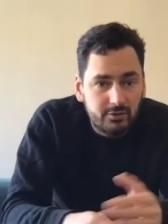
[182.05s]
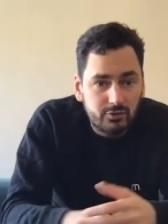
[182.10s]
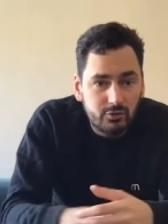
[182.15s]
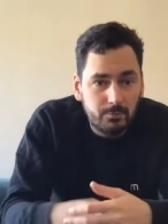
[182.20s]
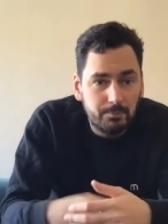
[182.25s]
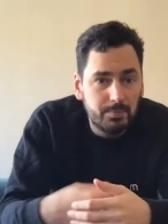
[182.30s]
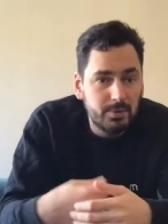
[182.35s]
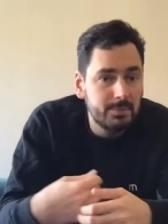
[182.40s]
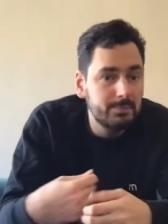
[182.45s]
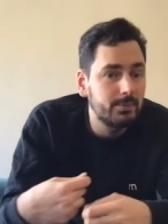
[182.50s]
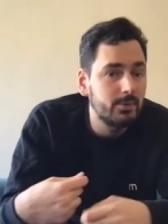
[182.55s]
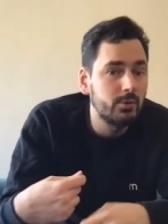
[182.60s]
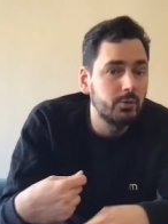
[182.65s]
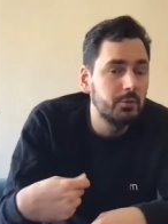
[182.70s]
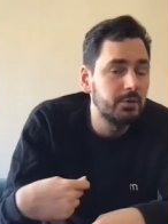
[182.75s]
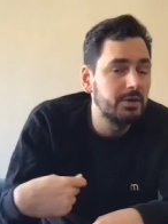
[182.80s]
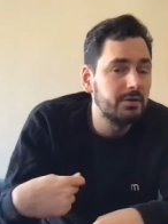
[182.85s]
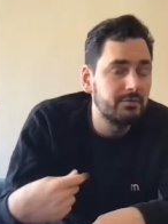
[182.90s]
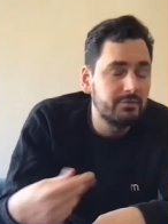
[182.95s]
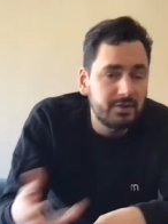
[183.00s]
so people
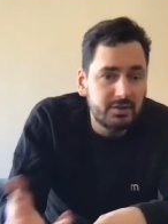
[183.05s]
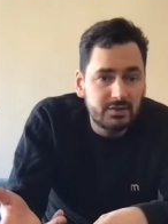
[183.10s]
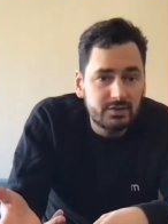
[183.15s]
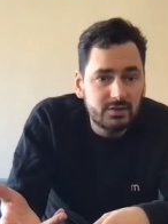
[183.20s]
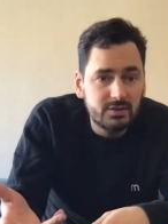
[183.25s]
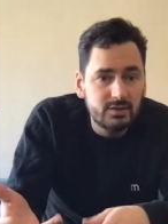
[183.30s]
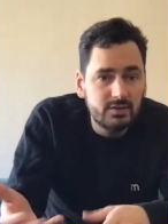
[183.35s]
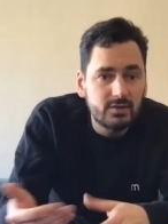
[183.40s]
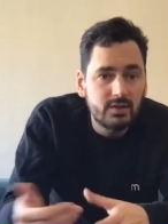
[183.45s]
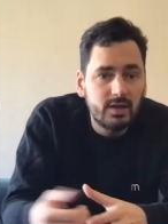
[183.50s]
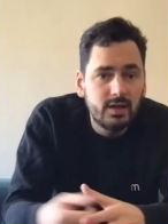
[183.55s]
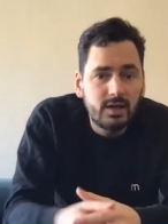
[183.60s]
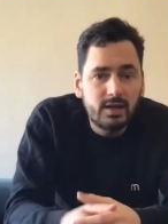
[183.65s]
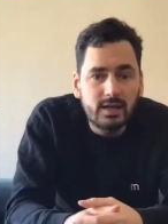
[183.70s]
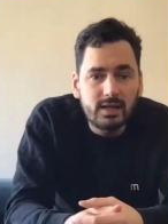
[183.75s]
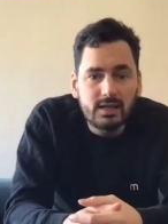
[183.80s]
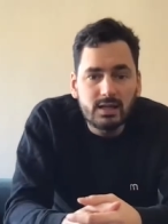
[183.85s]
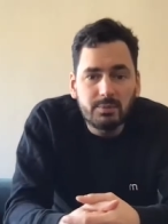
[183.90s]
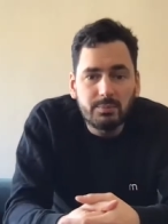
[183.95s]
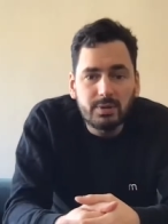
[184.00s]
who invested
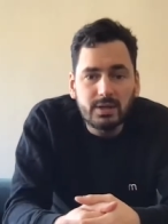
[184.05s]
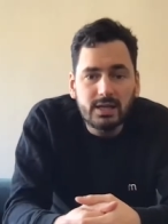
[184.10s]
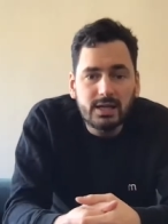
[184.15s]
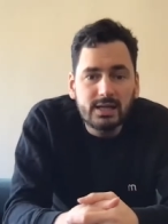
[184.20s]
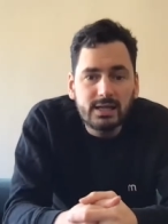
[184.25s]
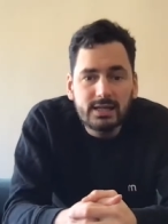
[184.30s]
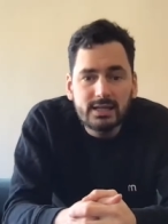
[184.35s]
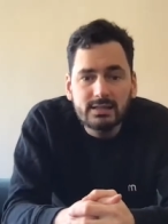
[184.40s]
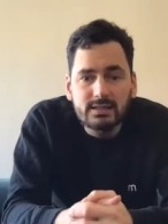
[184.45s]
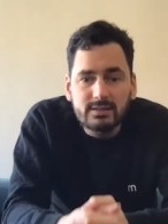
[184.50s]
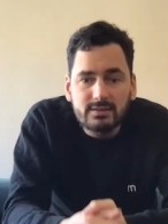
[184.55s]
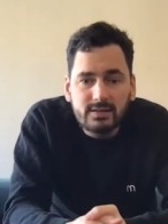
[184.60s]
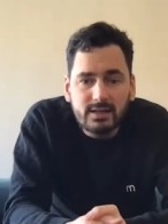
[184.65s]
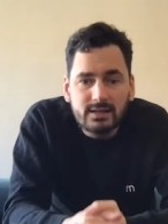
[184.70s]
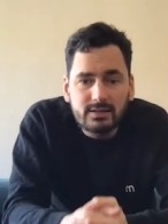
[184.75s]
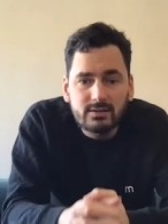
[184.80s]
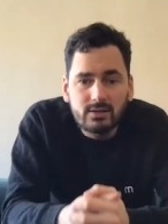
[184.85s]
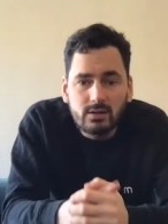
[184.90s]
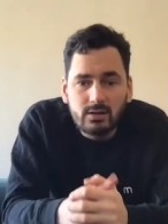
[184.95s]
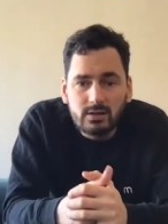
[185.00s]
in the beginning, the
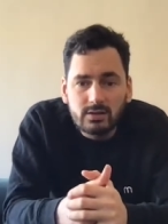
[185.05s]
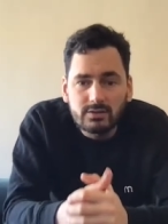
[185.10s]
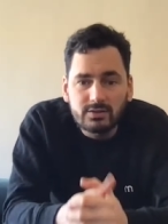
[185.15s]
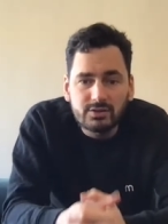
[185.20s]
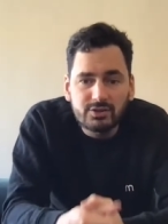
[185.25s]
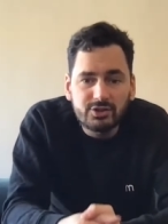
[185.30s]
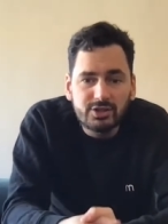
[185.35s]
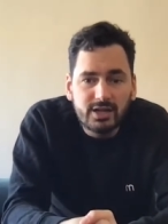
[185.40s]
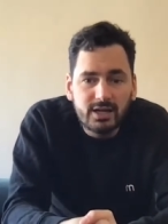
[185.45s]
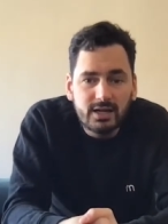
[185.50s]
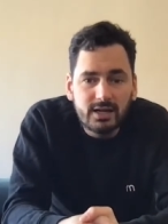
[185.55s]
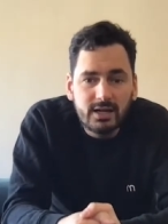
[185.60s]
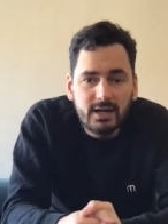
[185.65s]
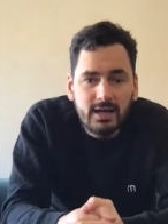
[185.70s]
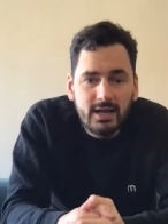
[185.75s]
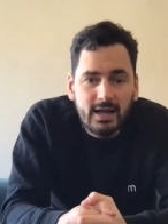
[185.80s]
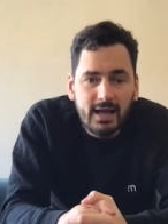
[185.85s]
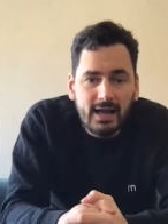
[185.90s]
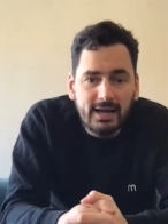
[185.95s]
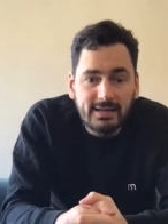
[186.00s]
$10 a share,
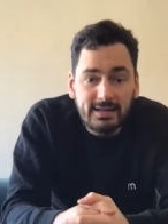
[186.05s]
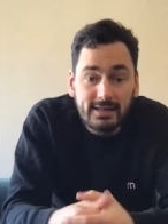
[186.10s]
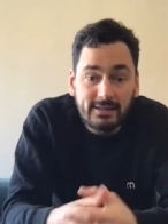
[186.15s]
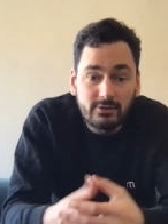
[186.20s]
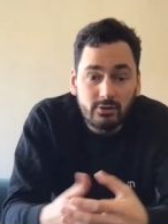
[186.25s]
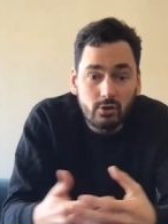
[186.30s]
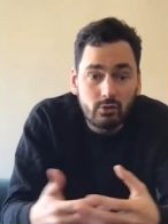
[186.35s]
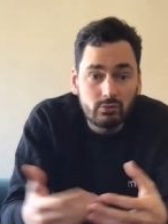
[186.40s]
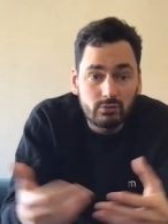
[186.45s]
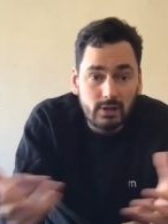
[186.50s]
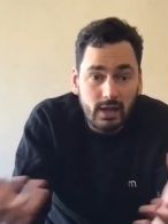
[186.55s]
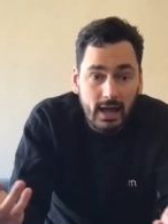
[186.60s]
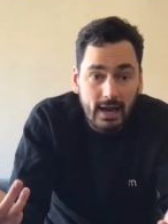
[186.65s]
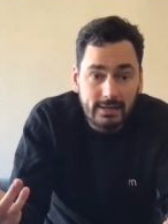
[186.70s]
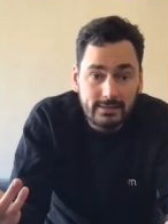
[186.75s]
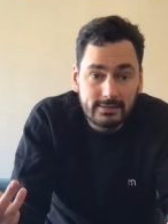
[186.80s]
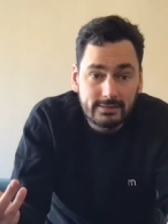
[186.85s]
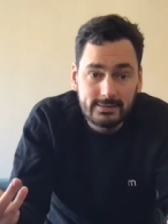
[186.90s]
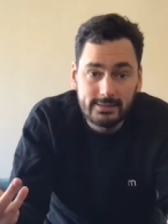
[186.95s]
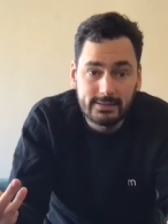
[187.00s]
and then don't
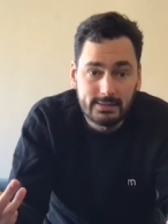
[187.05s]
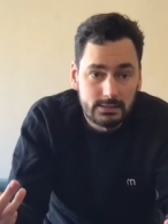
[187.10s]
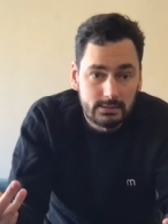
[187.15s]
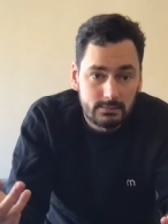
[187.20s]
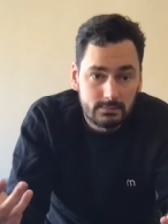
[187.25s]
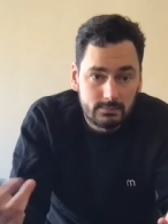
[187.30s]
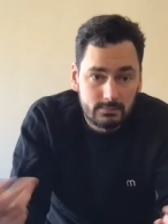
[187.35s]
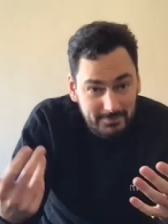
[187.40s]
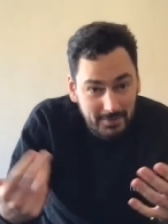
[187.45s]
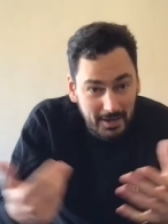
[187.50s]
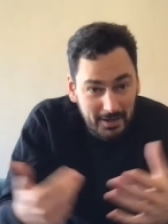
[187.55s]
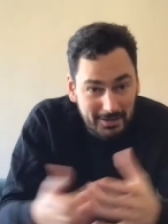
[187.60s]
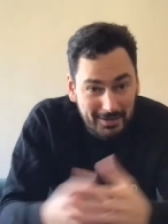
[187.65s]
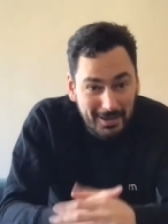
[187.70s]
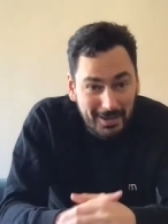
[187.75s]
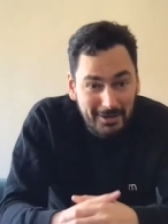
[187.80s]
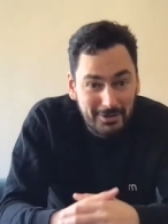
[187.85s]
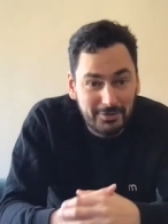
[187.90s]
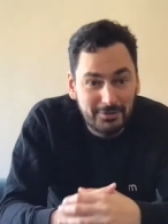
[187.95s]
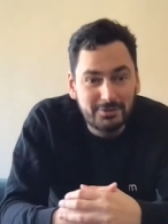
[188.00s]
like the deal. I
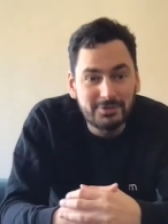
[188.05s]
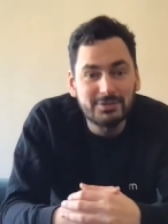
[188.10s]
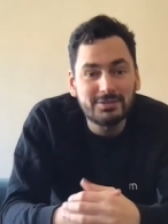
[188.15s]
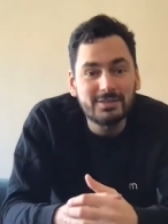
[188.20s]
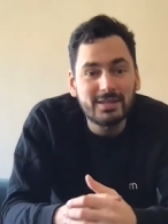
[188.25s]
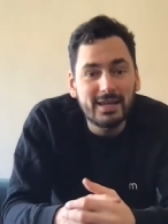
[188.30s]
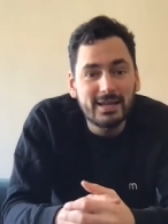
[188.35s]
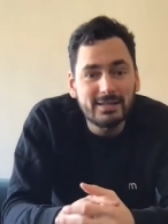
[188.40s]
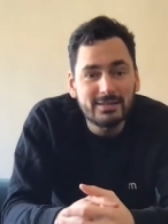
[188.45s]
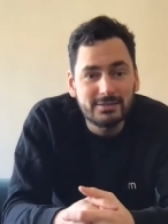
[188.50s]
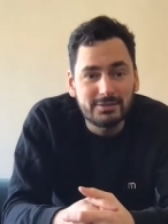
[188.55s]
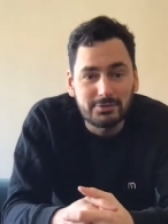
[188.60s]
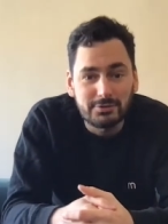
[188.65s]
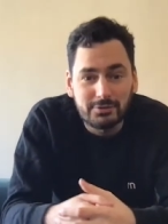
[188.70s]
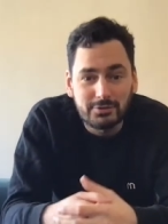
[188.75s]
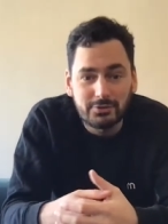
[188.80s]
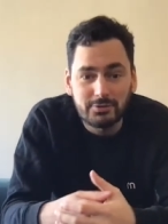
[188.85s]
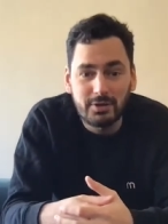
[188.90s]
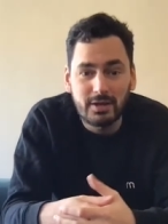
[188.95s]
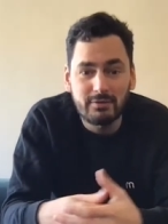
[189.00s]
can understand, you
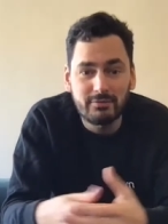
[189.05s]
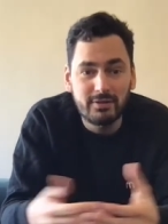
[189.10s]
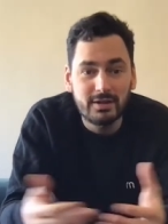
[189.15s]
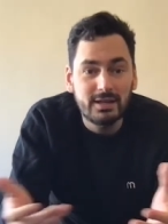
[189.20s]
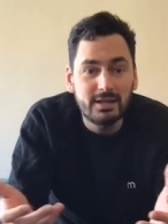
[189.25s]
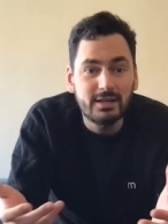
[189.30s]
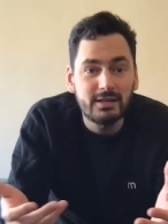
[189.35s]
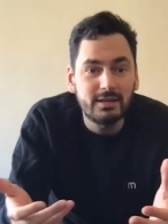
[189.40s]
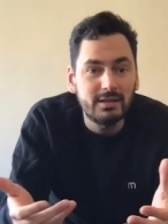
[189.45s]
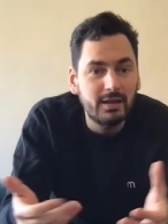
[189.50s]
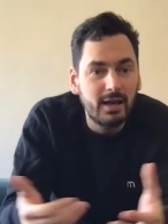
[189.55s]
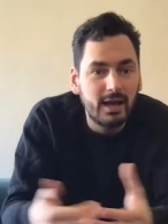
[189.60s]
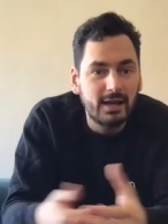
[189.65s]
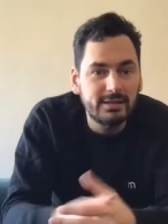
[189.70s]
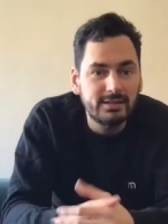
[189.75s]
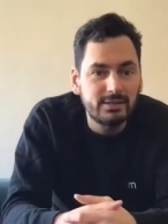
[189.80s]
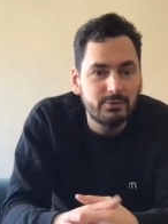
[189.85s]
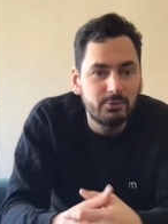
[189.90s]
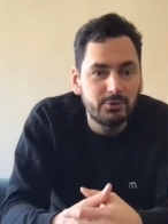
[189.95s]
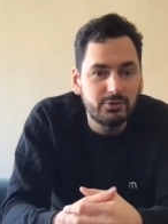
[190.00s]
don't have any
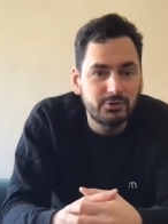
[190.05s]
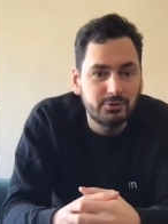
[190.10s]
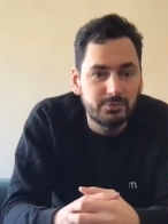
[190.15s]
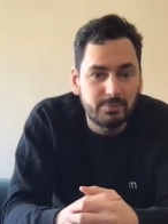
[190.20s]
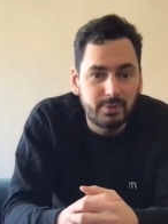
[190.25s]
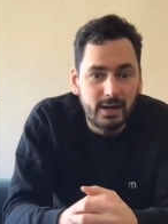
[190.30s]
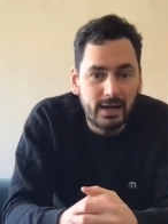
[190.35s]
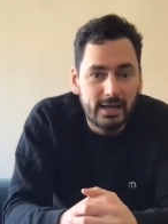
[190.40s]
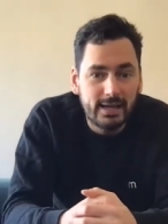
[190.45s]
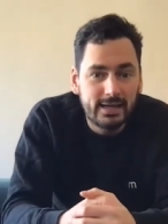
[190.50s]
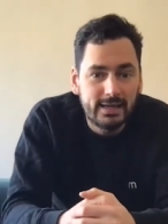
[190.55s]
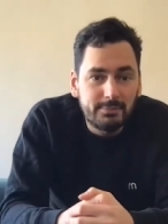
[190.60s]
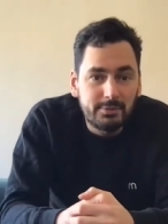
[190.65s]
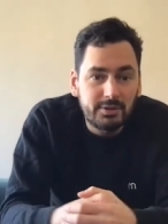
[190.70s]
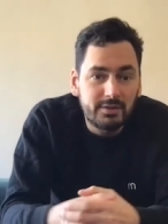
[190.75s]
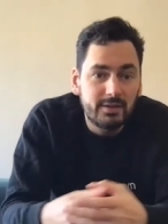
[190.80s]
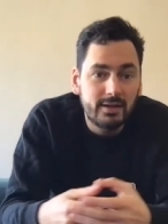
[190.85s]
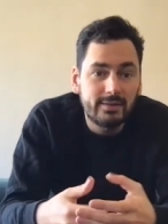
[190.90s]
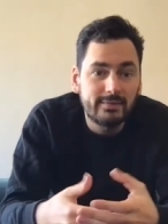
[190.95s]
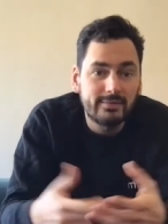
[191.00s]
idea what you buy,
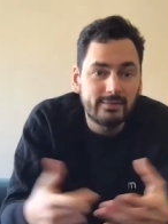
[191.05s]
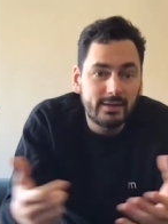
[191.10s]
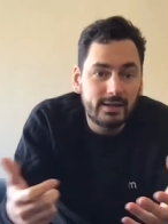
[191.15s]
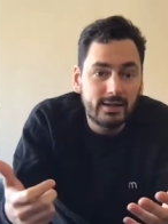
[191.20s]
but then